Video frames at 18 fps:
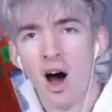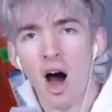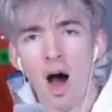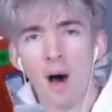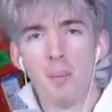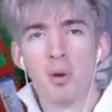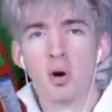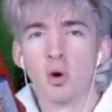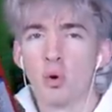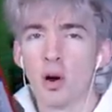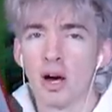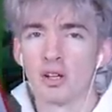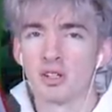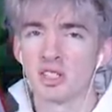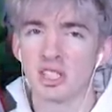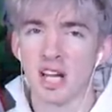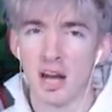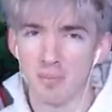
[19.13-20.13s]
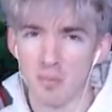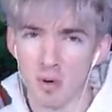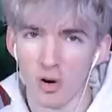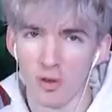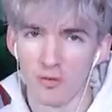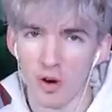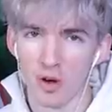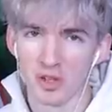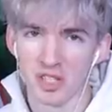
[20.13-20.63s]
Um, who else got
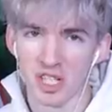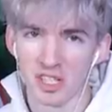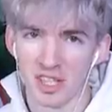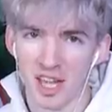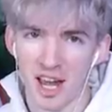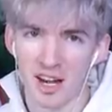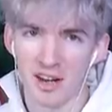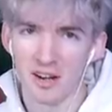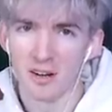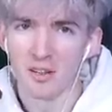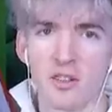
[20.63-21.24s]
more votes than that?